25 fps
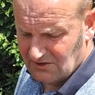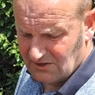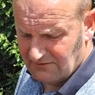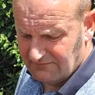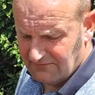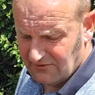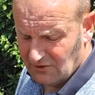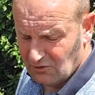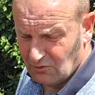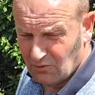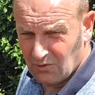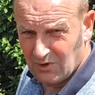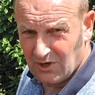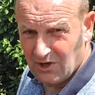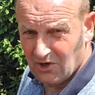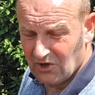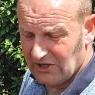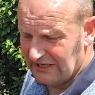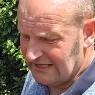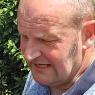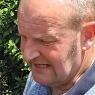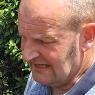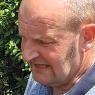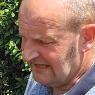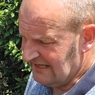your fuel
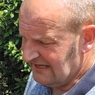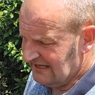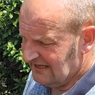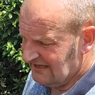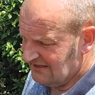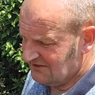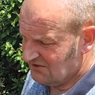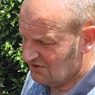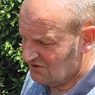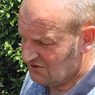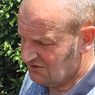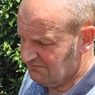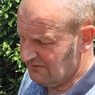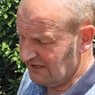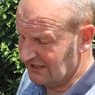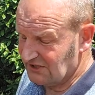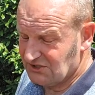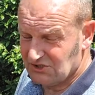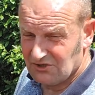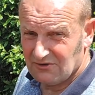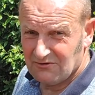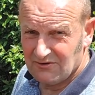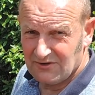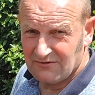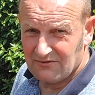line, just to
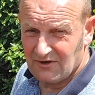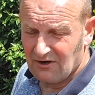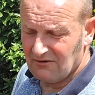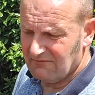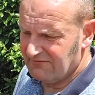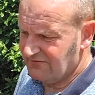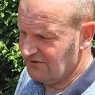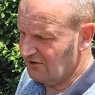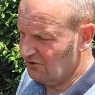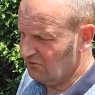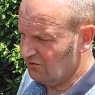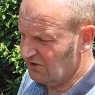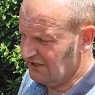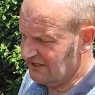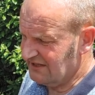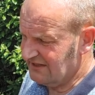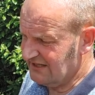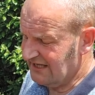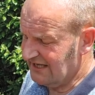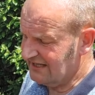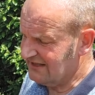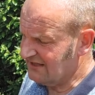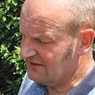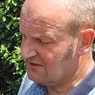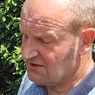make sure you've got fuel
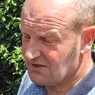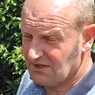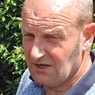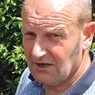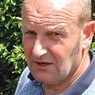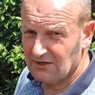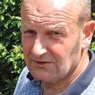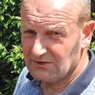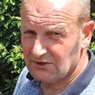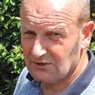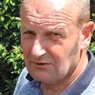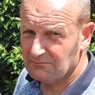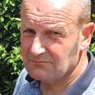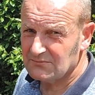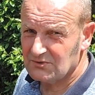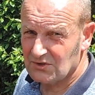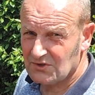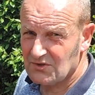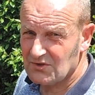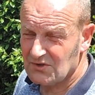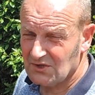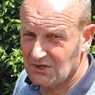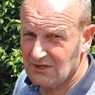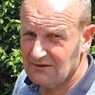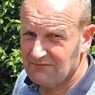in there, and then start it up and
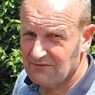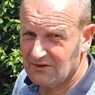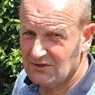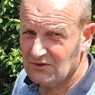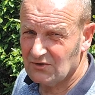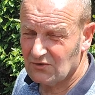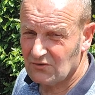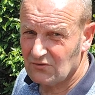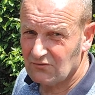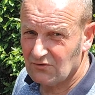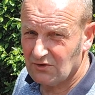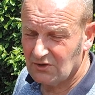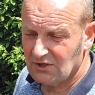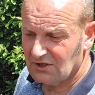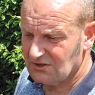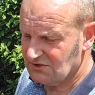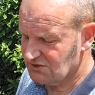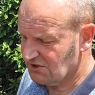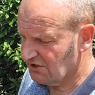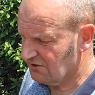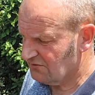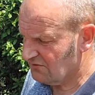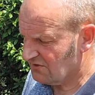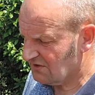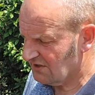just see if it does run
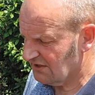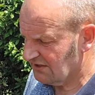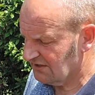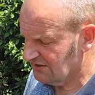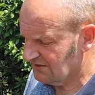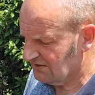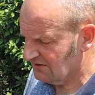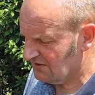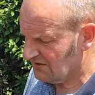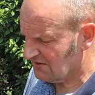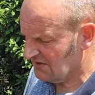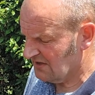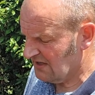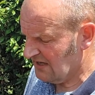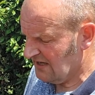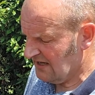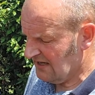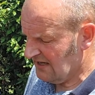on 2 cylinders.